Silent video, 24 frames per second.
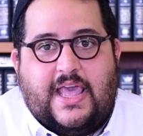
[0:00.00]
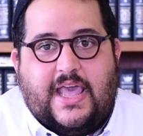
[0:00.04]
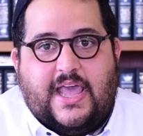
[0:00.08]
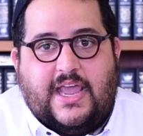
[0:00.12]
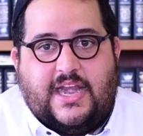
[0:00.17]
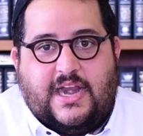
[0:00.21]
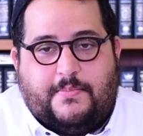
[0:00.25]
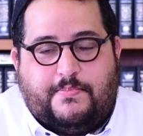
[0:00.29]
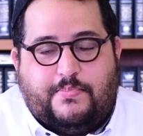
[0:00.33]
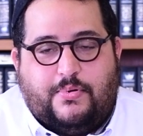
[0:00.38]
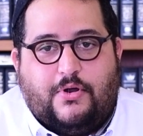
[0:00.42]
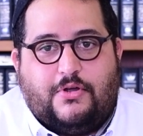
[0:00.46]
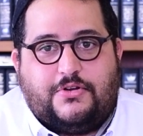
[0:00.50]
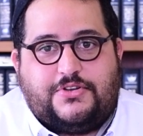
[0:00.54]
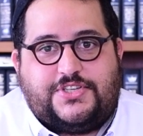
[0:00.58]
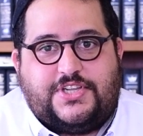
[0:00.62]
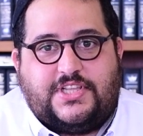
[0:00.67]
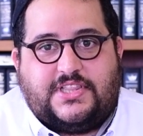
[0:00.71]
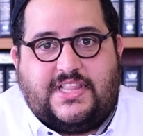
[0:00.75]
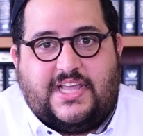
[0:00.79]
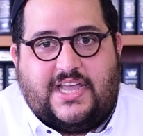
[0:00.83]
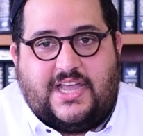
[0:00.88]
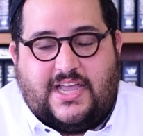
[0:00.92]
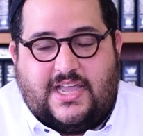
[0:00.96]
and
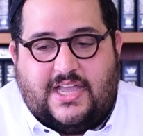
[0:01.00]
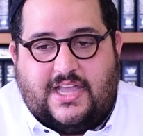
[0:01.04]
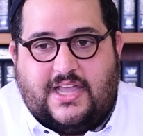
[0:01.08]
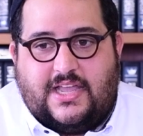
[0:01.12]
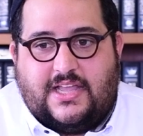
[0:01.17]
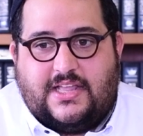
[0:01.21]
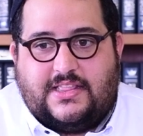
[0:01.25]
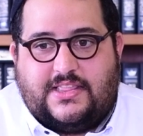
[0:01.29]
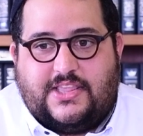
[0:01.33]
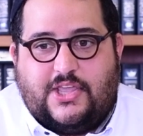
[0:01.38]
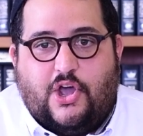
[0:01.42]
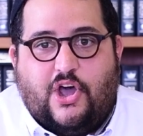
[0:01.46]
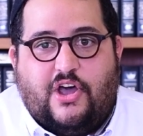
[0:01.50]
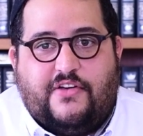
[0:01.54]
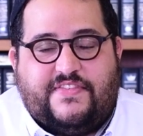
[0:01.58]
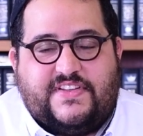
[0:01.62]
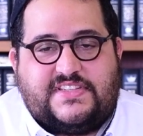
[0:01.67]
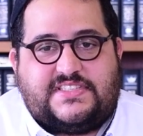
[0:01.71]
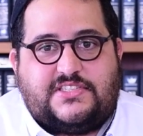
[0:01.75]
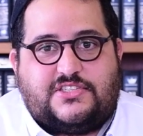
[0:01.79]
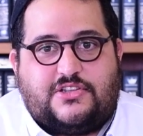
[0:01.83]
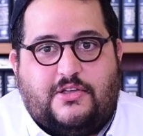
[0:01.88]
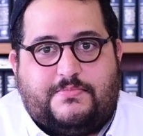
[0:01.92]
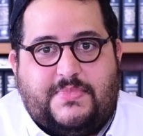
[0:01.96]
approaching the
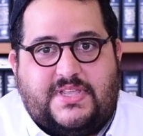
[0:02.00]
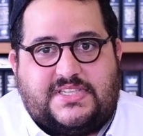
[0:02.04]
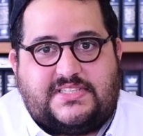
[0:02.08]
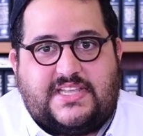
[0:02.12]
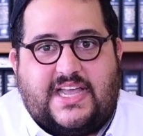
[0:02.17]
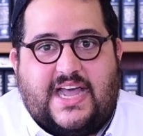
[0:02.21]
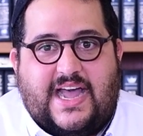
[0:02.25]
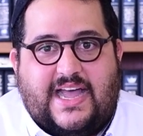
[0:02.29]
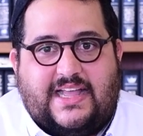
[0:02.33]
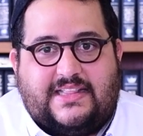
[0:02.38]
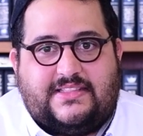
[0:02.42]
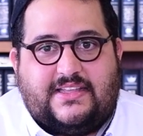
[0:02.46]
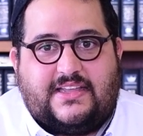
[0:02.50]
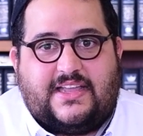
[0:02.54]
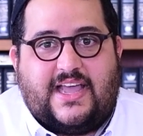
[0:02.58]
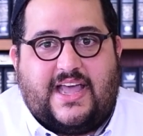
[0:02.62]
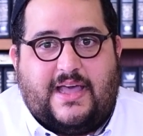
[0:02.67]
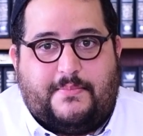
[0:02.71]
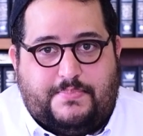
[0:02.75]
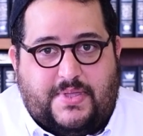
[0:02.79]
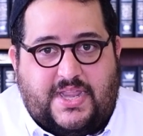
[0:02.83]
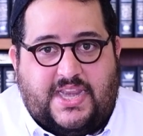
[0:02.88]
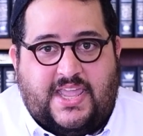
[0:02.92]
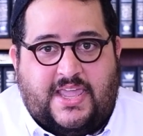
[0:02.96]
offices of Mizrad
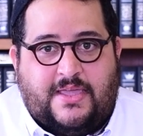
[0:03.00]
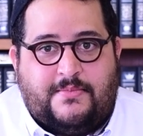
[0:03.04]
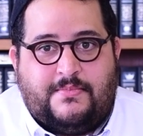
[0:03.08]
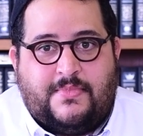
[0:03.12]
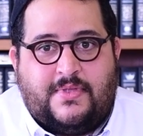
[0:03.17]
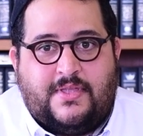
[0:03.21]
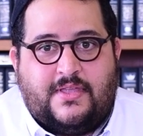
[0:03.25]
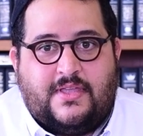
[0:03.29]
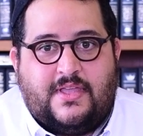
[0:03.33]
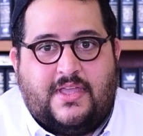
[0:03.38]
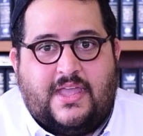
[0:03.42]
Hapinim